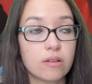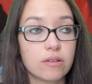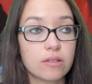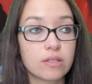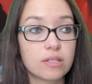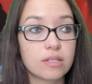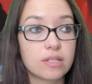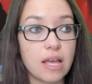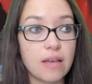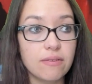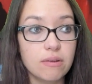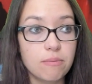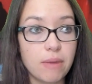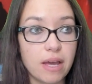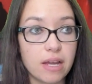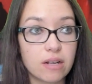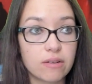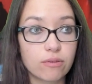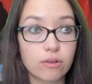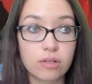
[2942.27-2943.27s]
7
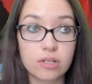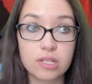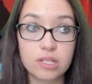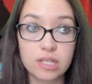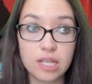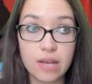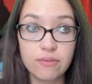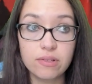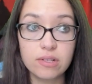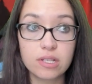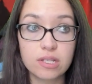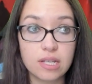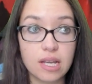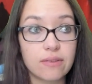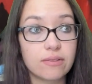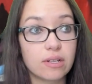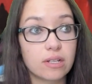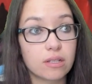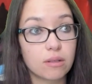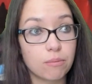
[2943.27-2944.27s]
mana for a 7/7
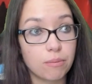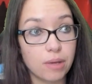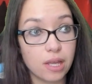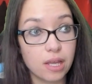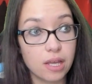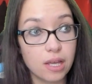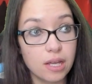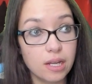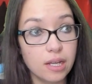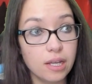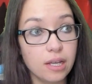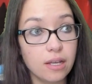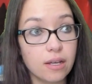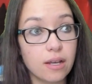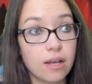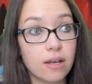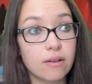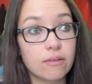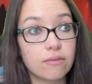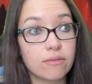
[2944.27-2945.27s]
at the beginning
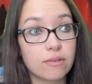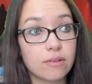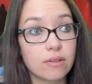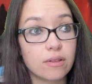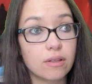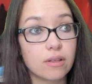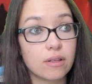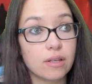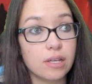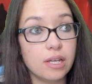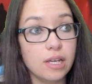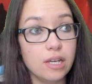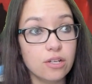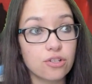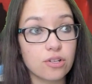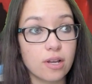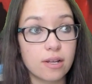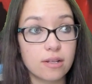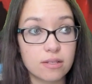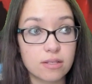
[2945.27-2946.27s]
of
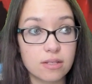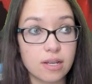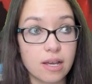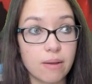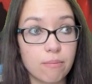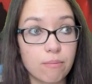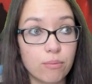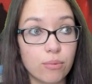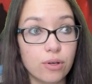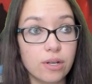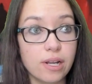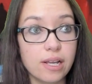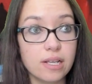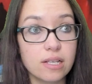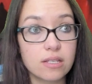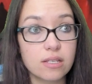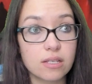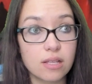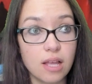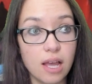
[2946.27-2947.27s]
each end step. Put a
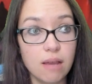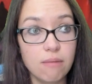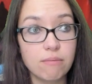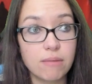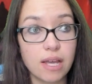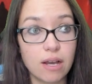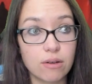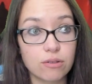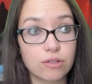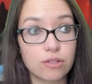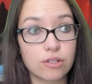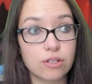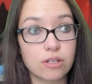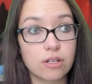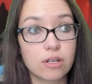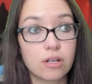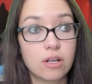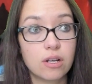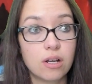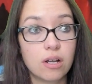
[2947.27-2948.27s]
slime
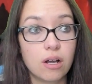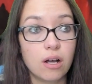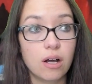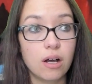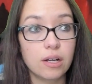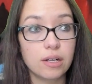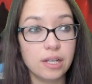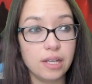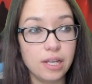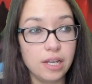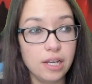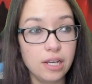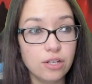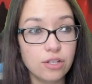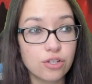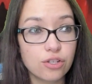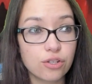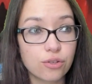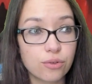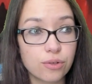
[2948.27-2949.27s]
counter on
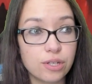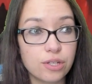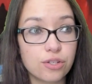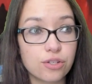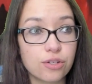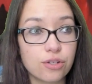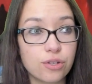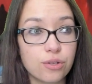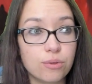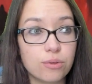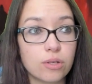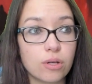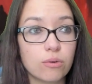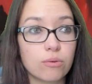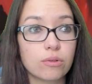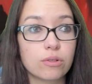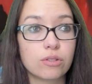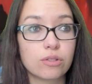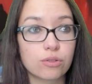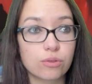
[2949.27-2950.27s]
each creature you don't
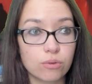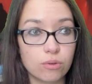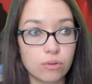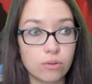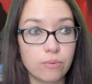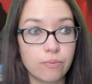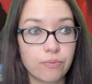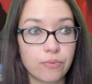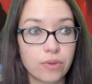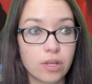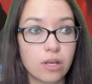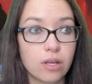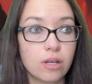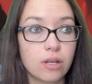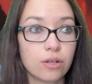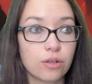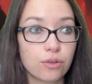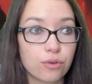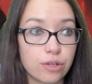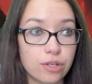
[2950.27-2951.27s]
control.
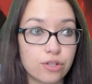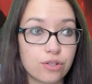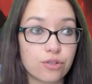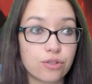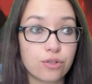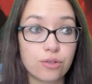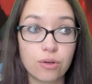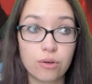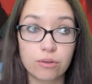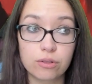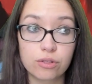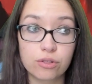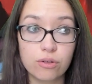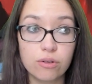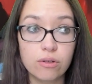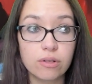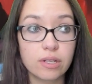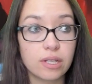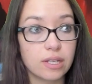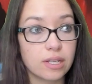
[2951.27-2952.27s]
Creatures you don't
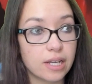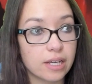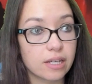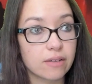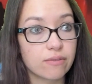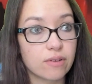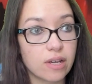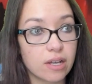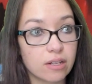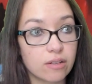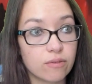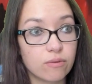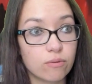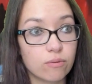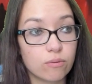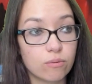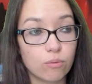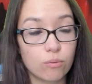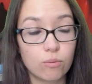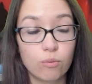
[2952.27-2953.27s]
control get
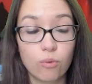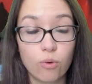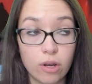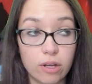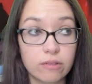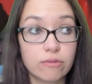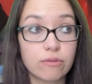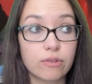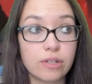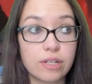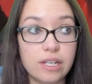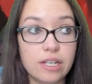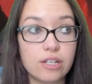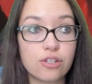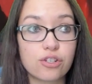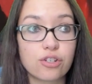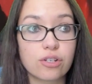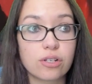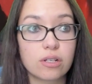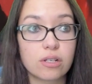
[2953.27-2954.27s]
-1 for
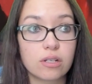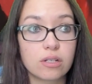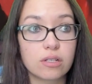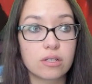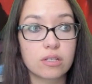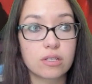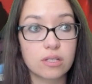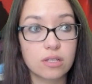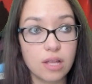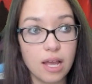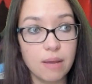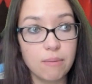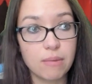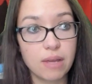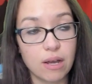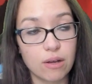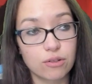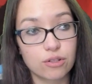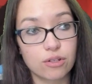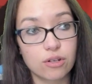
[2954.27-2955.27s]
each slime
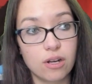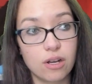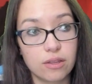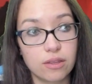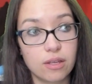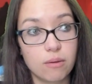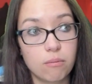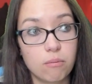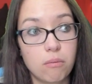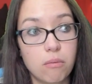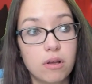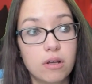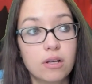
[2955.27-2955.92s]
counter on them.